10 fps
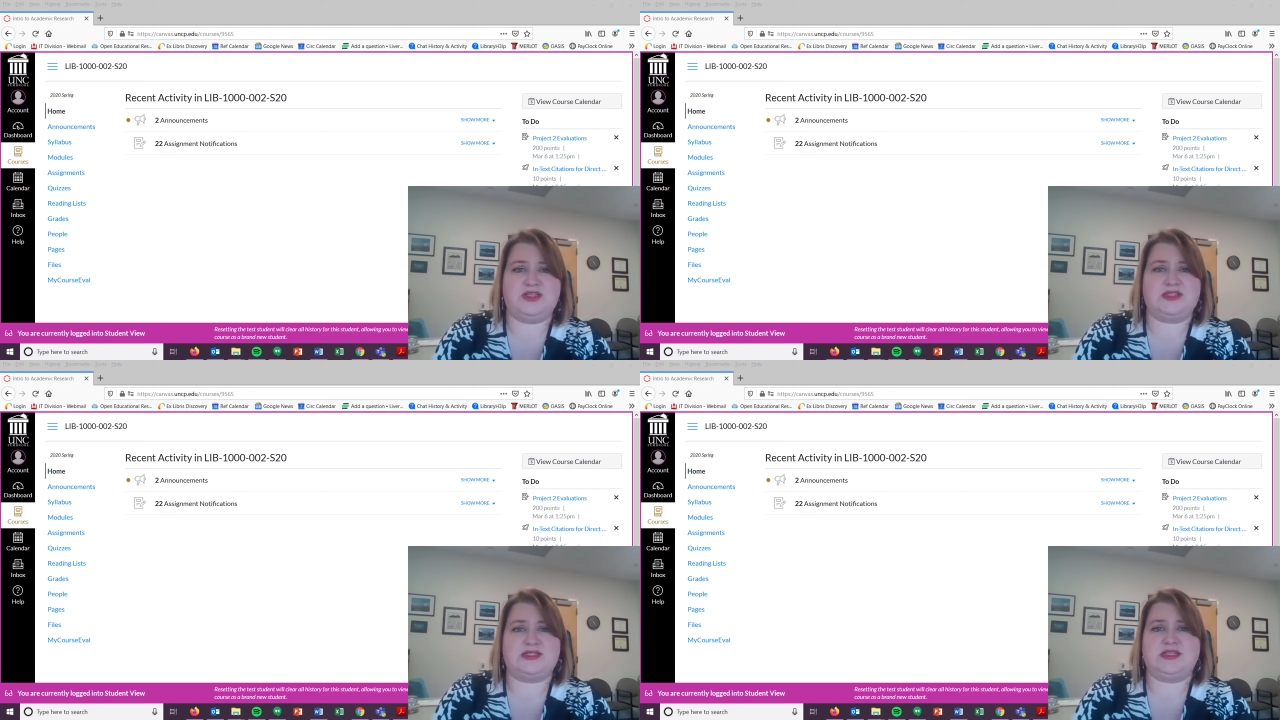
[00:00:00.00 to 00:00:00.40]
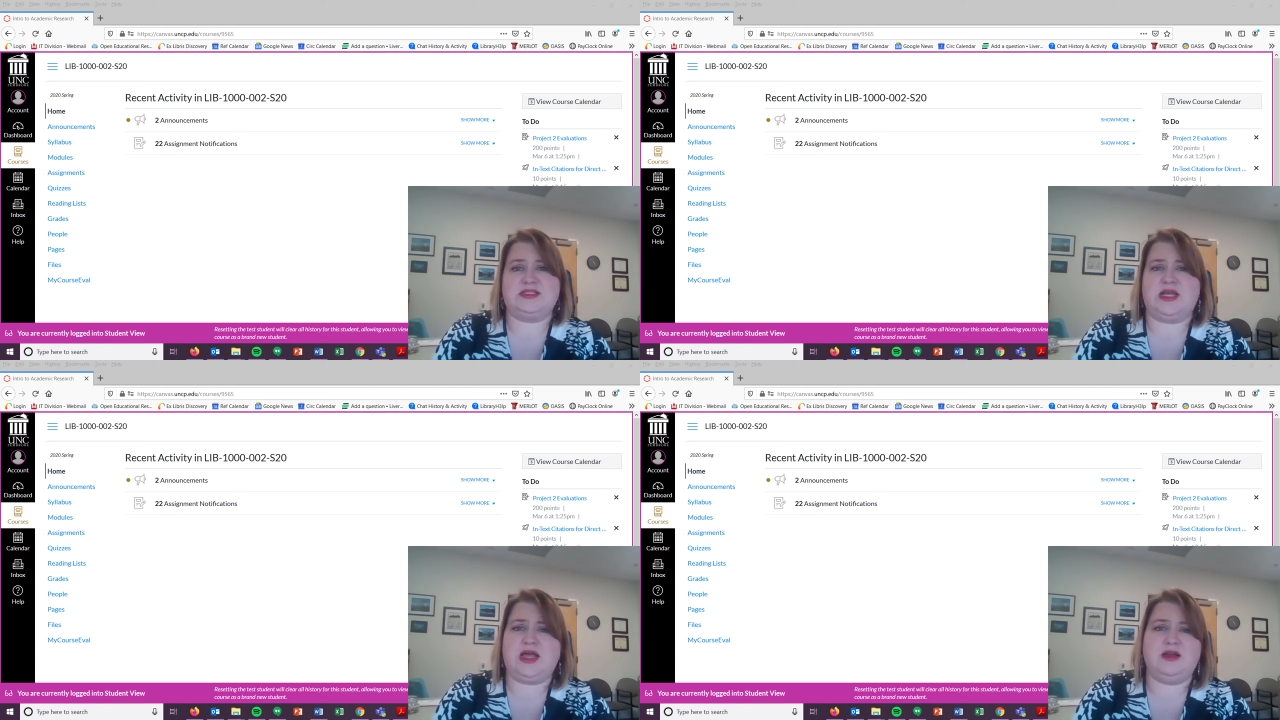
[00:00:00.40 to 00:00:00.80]
This is an
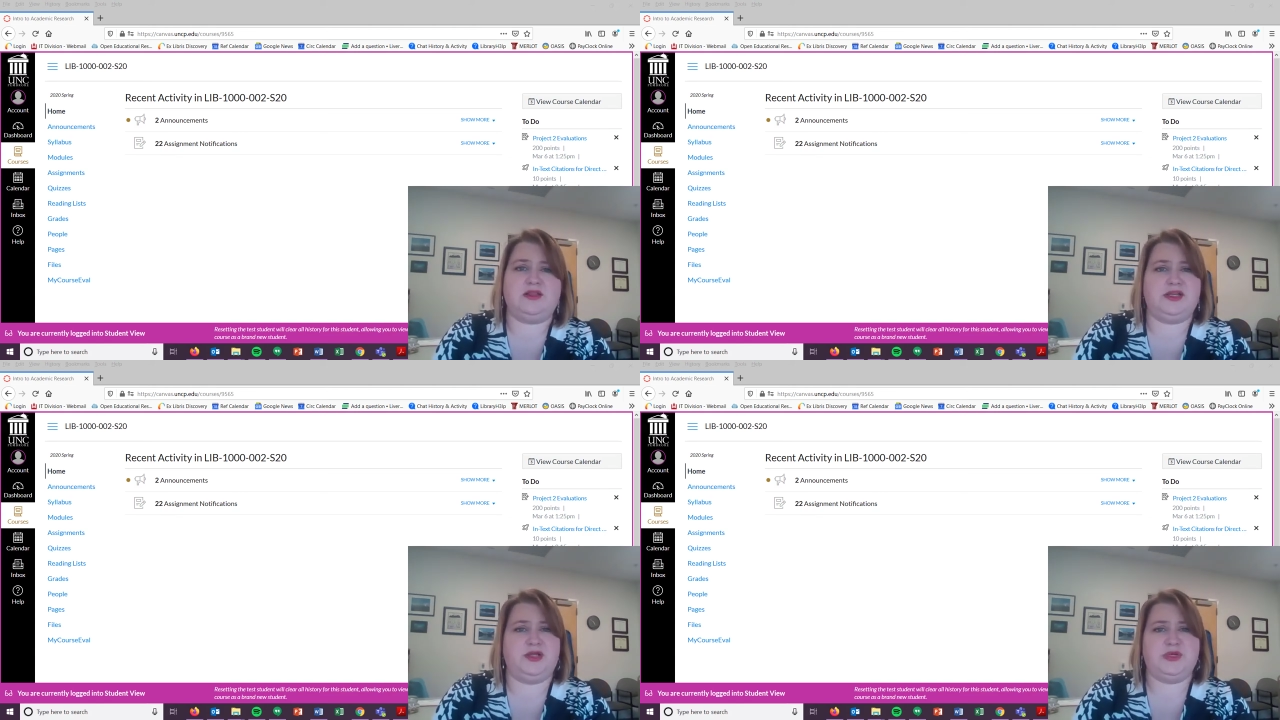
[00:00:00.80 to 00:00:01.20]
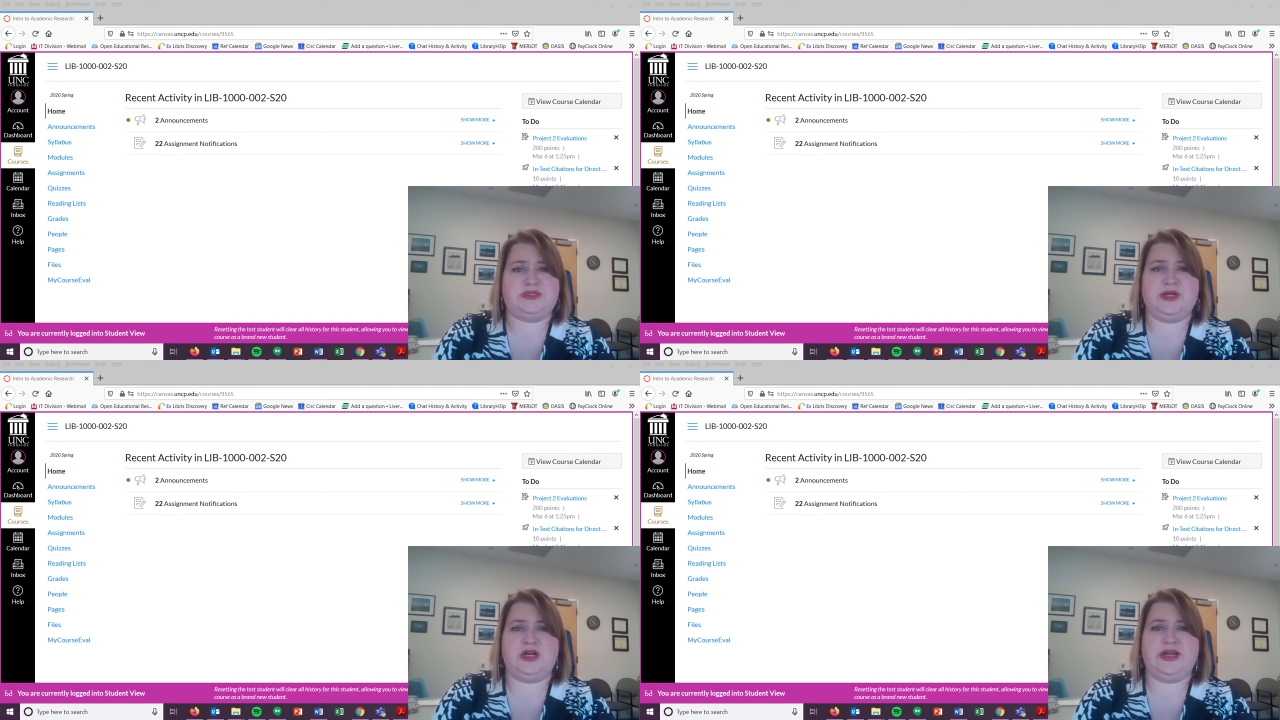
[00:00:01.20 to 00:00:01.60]
entirely new
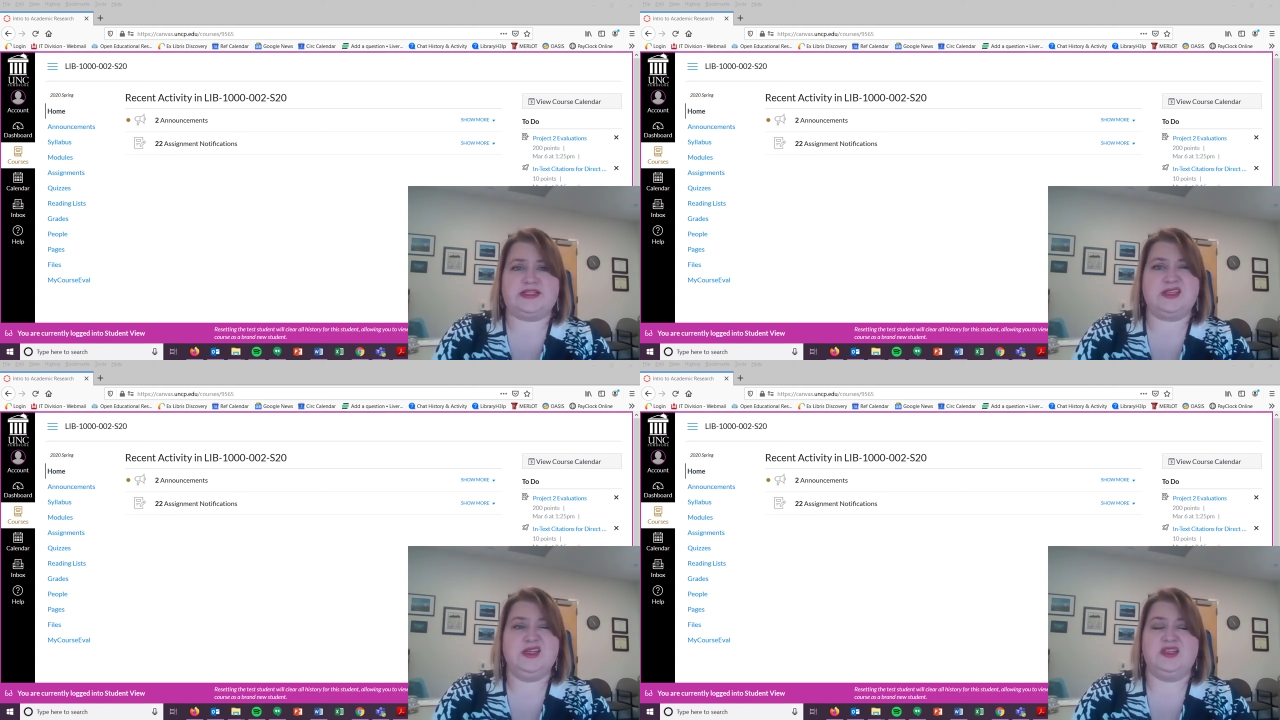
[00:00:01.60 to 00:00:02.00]
experience.